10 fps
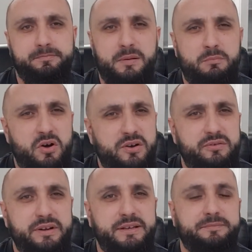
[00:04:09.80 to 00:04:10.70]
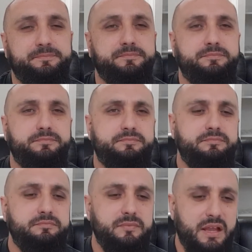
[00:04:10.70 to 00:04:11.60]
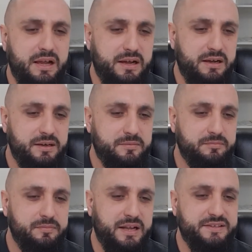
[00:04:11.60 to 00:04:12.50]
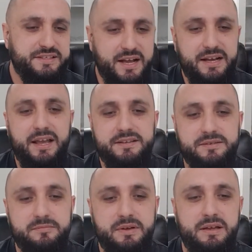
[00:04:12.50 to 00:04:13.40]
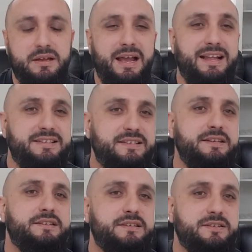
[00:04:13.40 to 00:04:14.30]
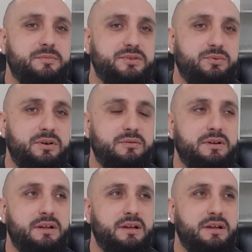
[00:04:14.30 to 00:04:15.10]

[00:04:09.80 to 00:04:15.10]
mockery, and sarcasm, and cynicism as well.